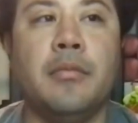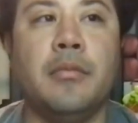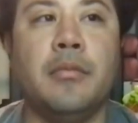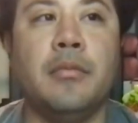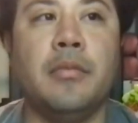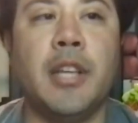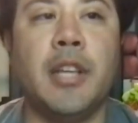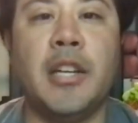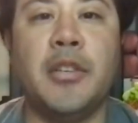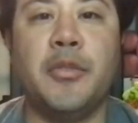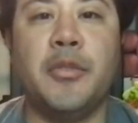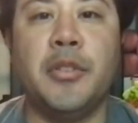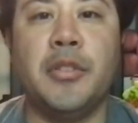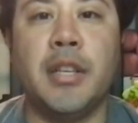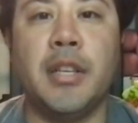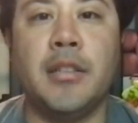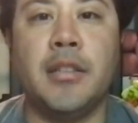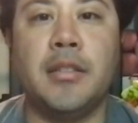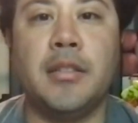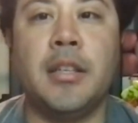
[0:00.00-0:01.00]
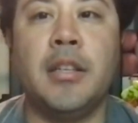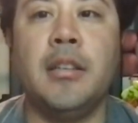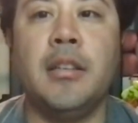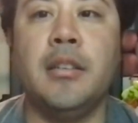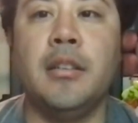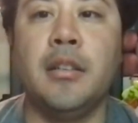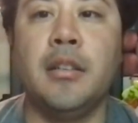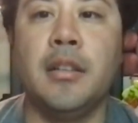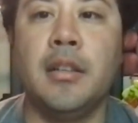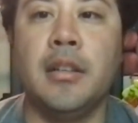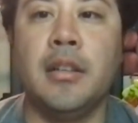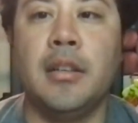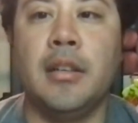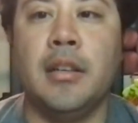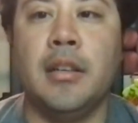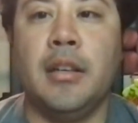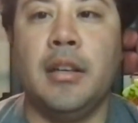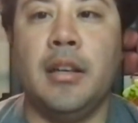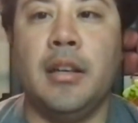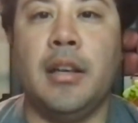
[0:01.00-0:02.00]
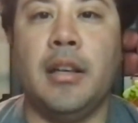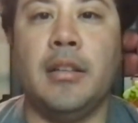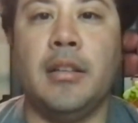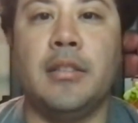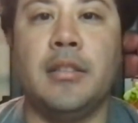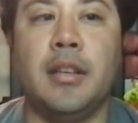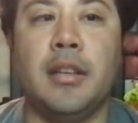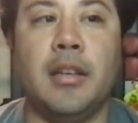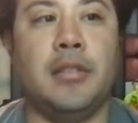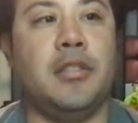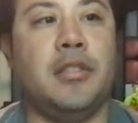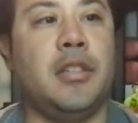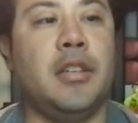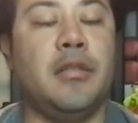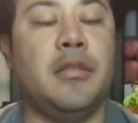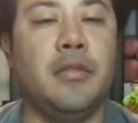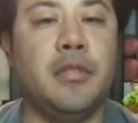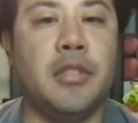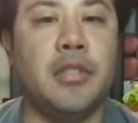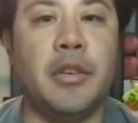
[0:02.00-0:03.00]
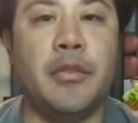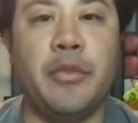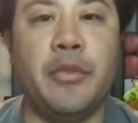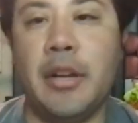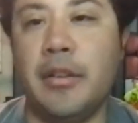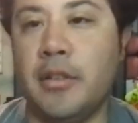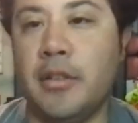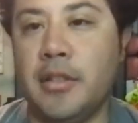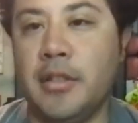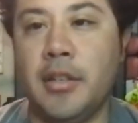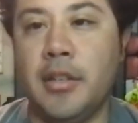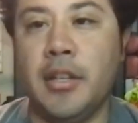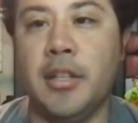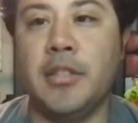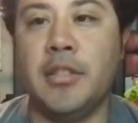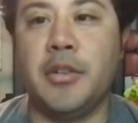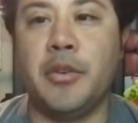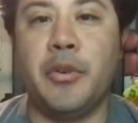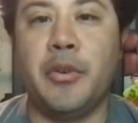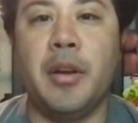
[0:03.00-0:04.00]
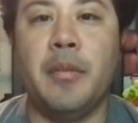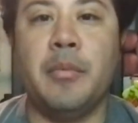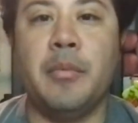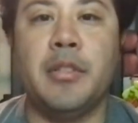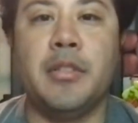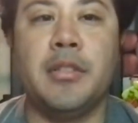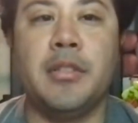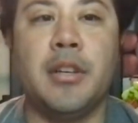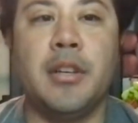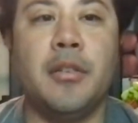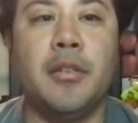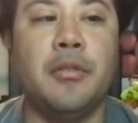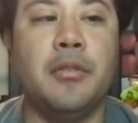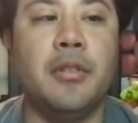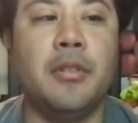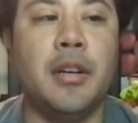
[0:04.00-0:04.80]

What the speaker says: Nashville, Tennessee, and she found us on Instagram, and so